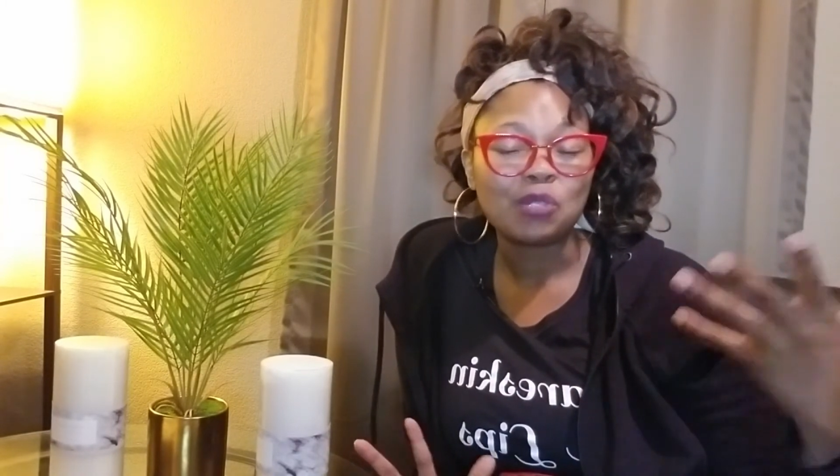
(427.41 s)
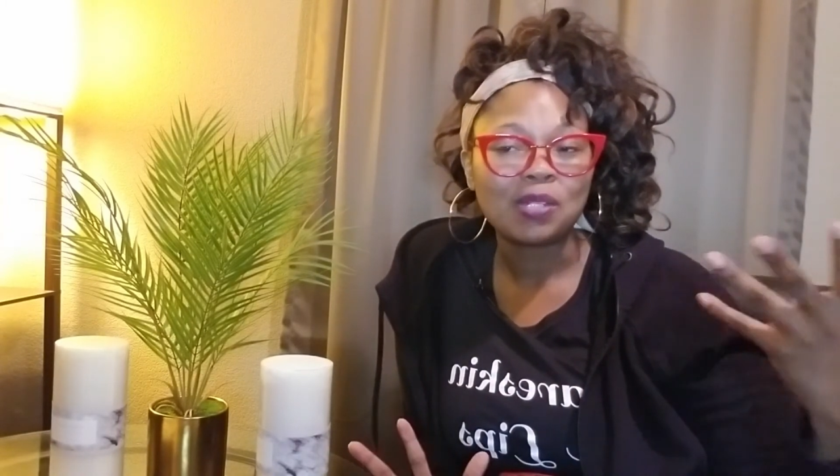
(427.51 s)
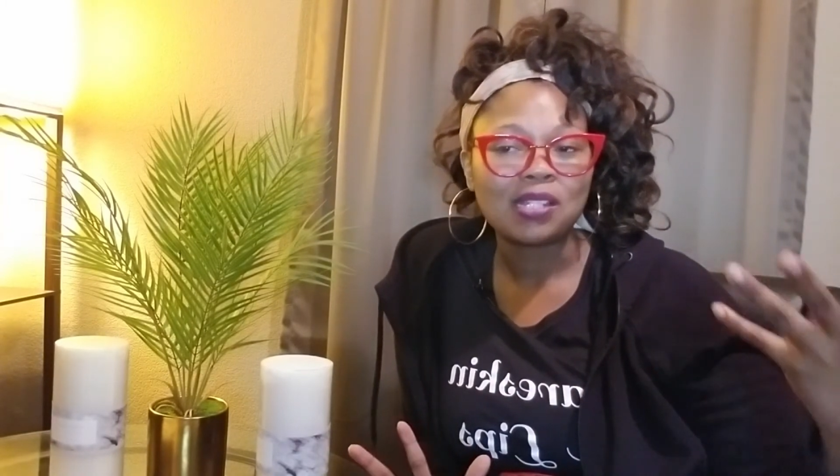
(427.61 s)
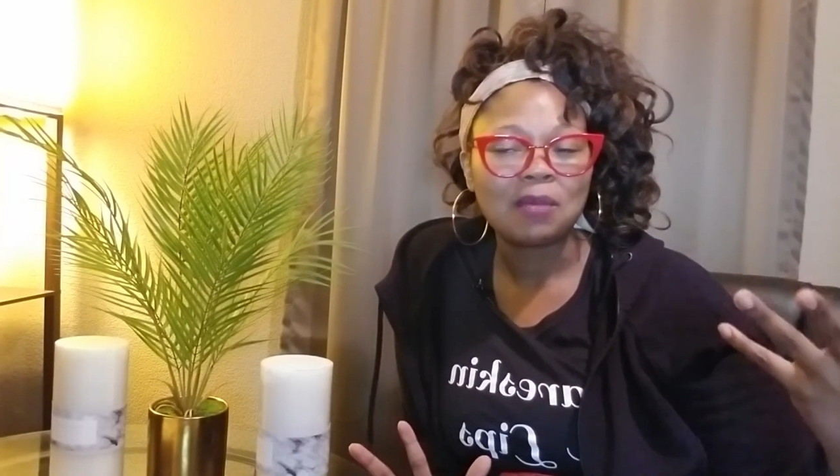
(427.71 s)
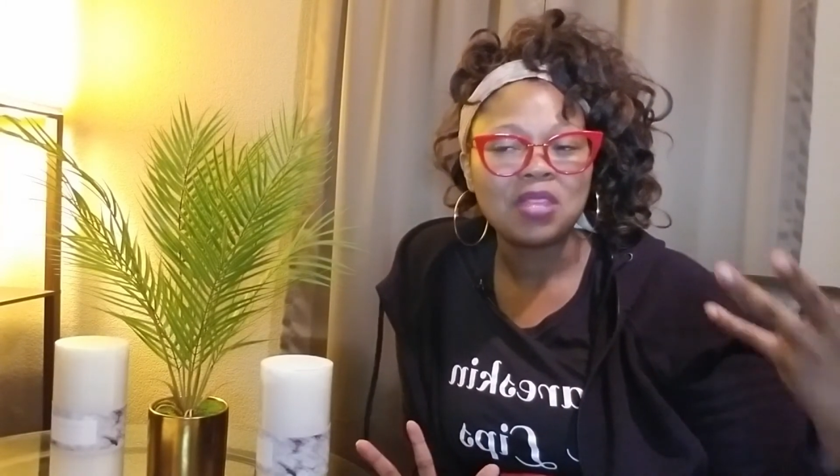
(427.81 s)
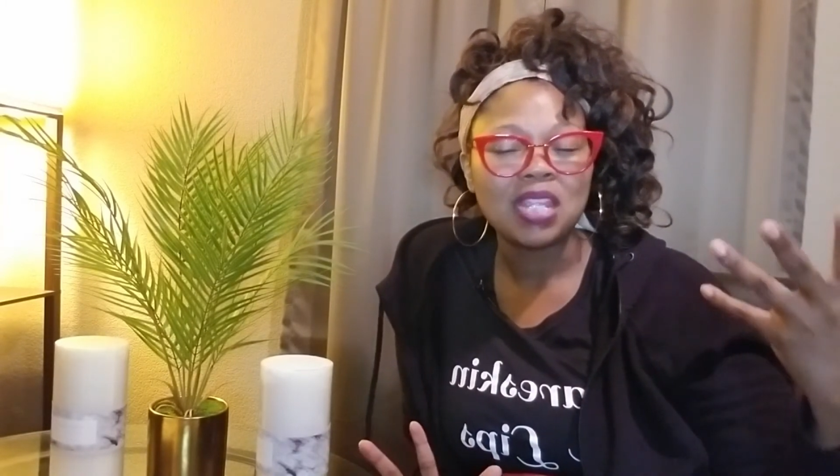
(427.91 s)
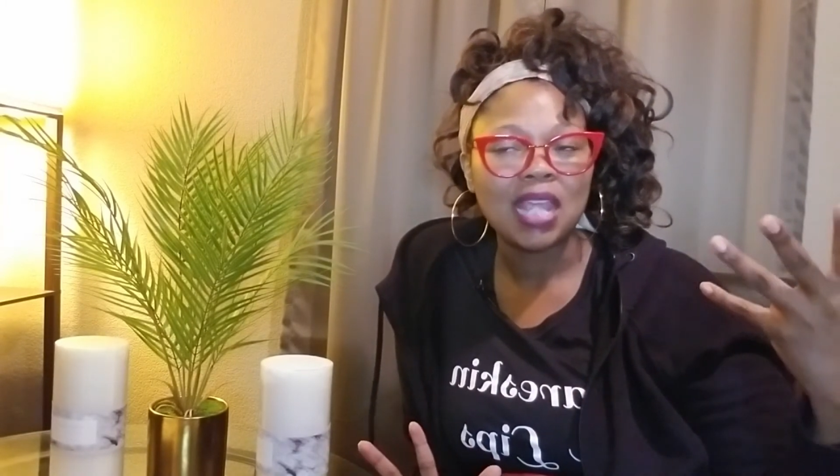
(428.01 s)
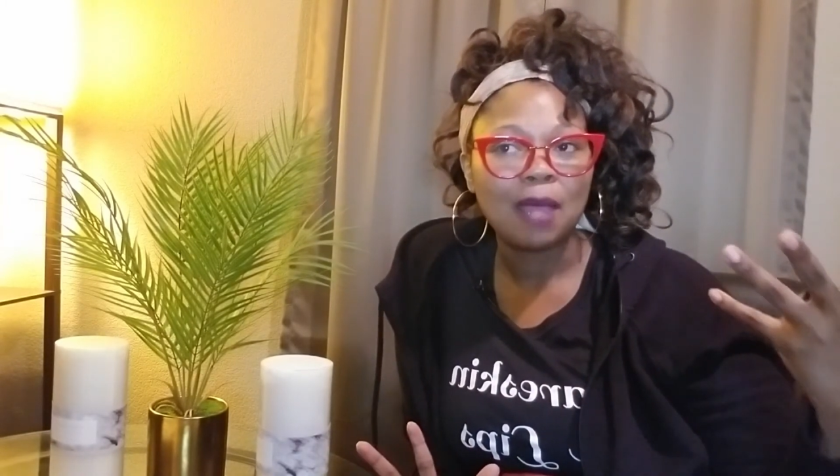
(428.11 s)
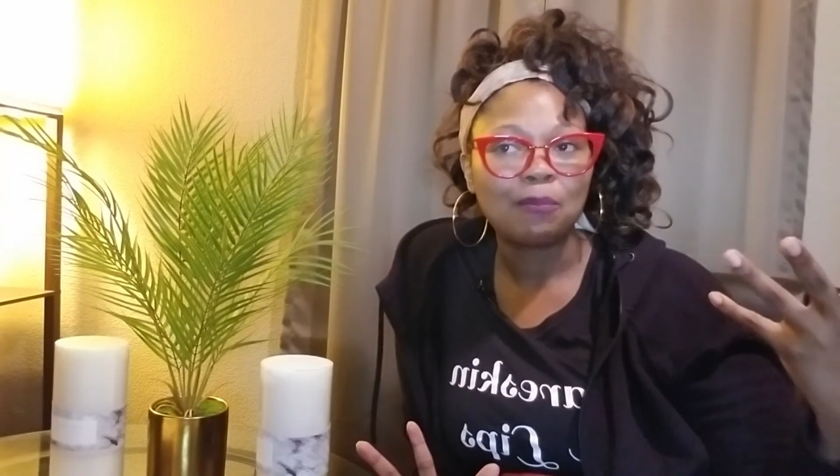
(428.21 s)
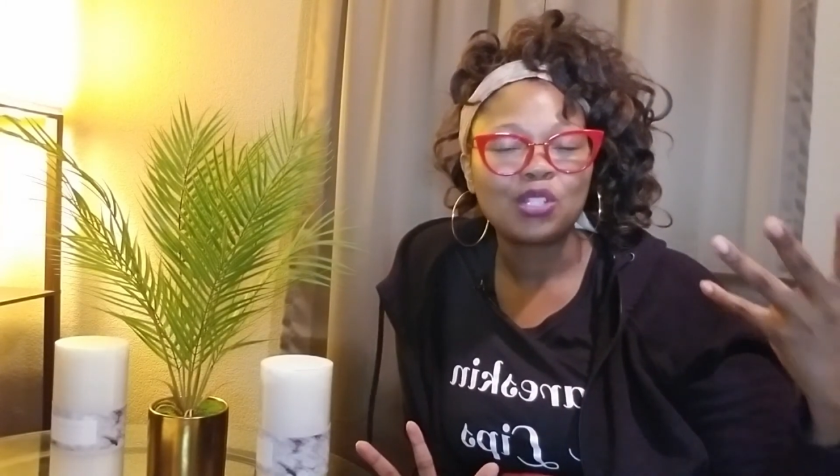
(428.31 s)
but something
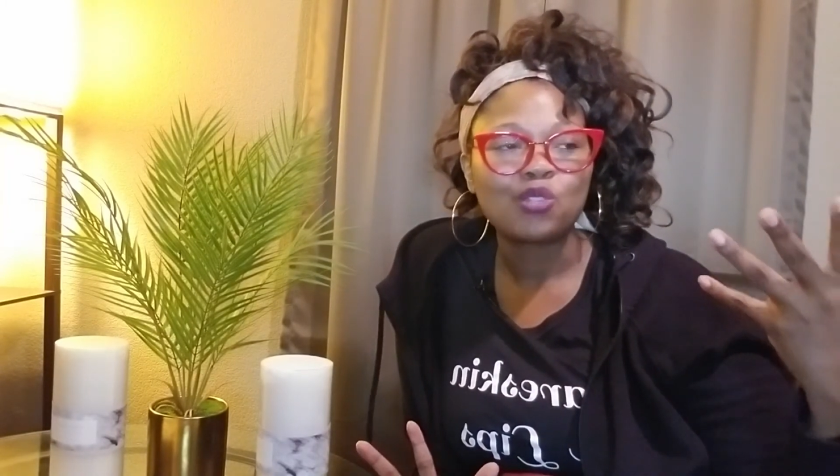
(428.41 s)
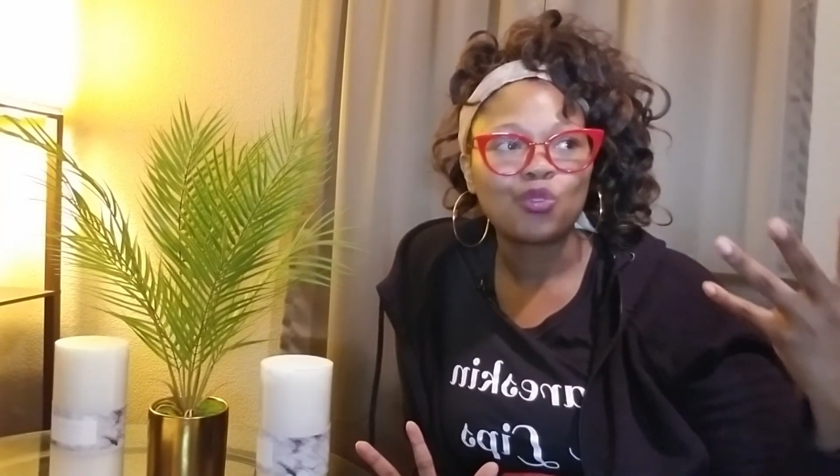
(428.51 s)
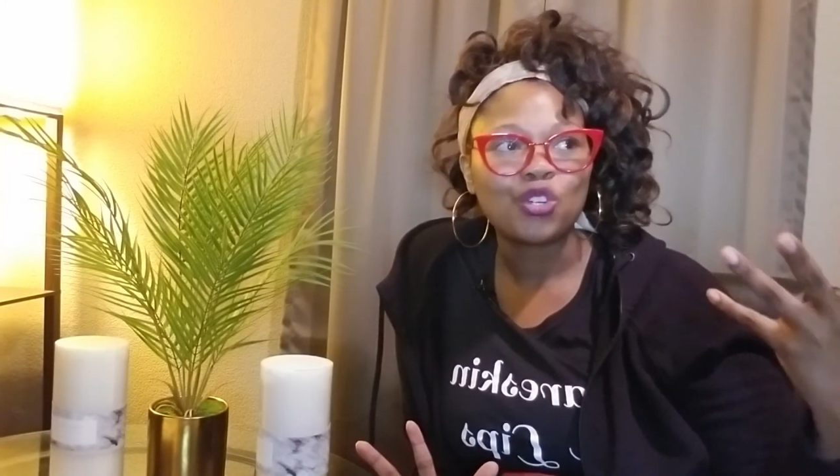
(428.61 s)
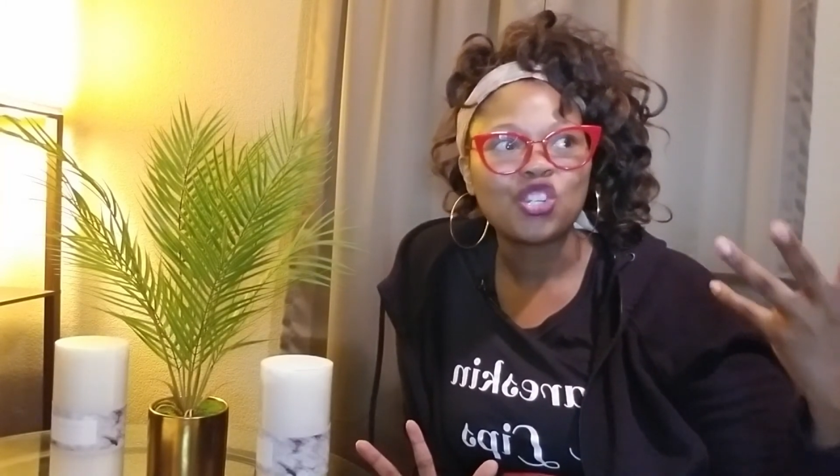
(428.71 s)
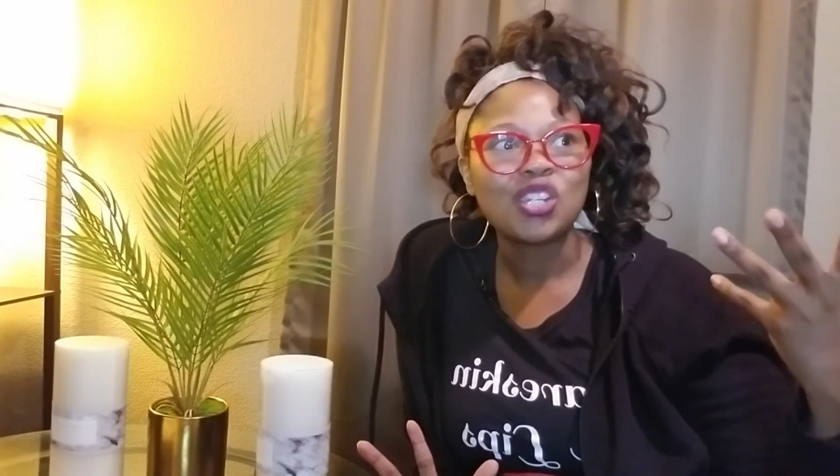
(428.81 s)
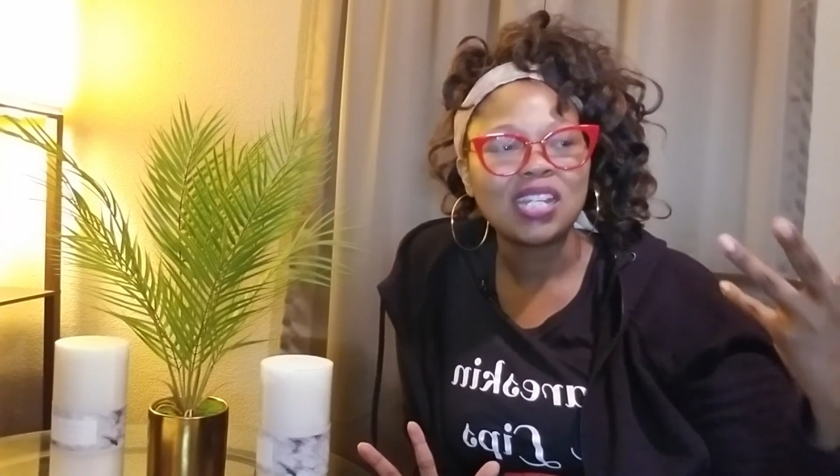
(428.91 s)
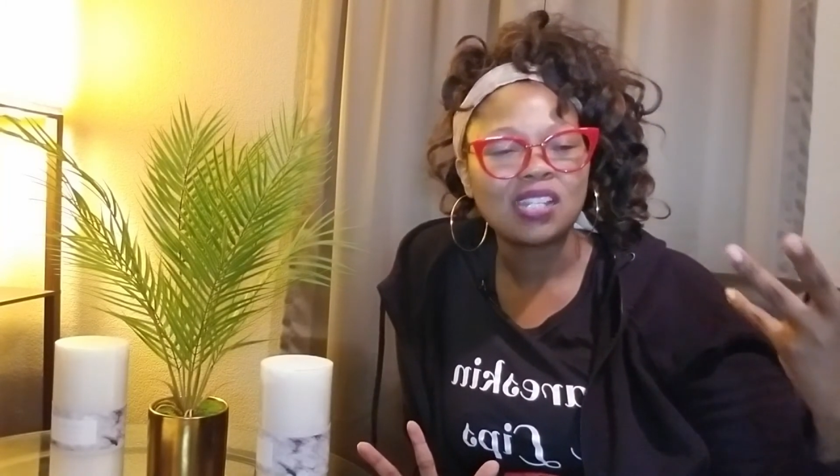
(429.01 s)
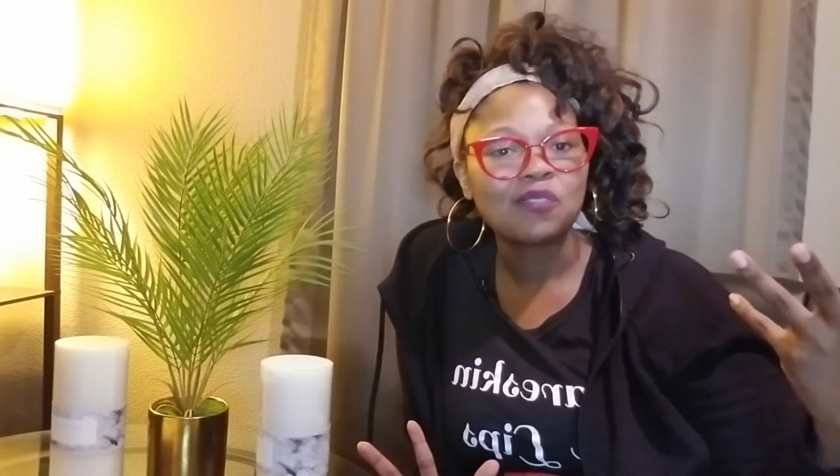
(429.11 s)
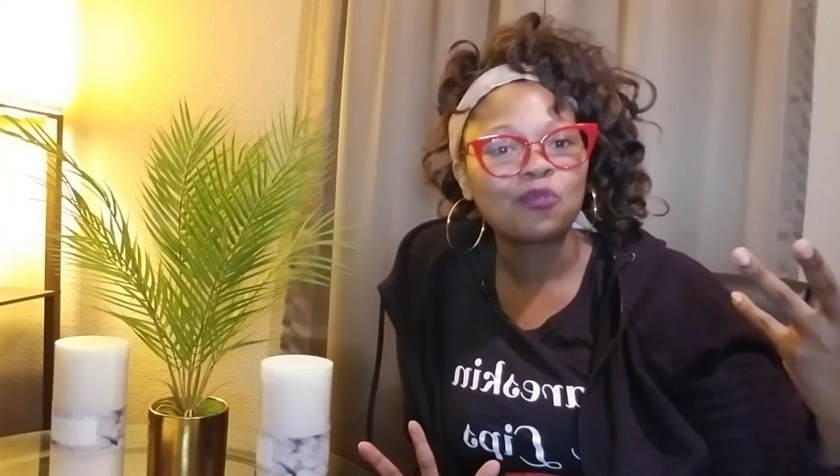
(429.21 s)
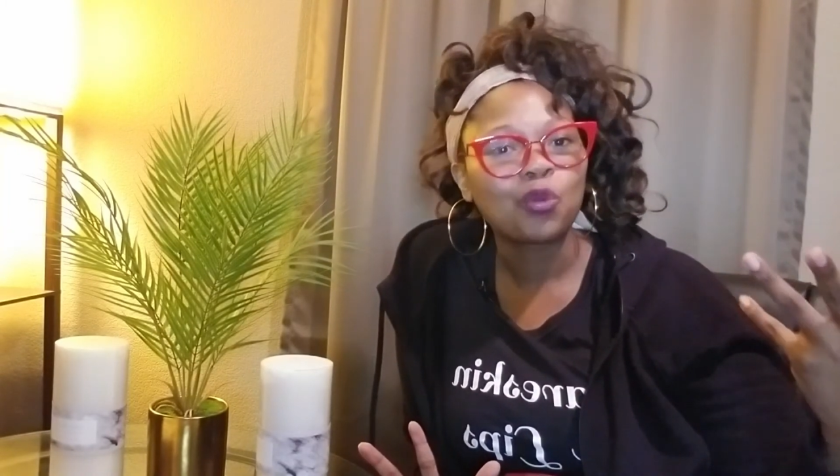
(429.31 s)
happens where she
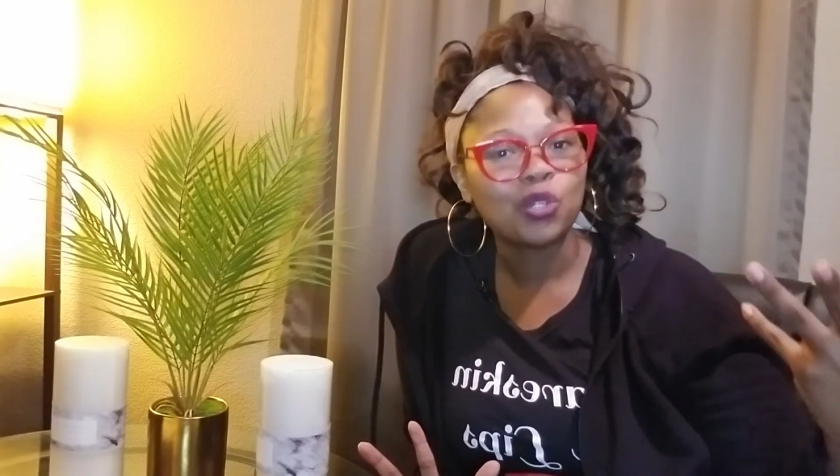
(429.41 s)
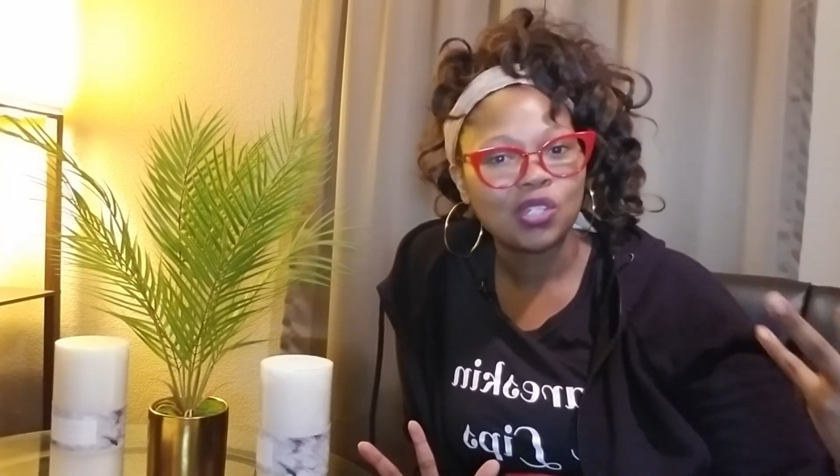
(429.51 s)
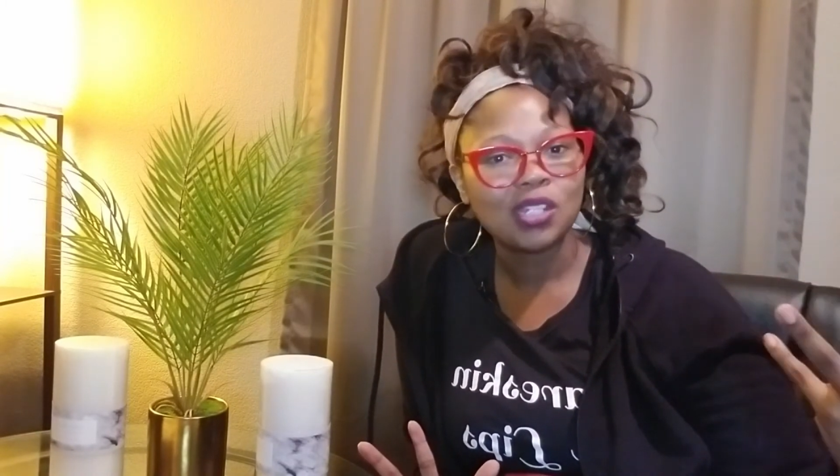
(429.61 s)
is forced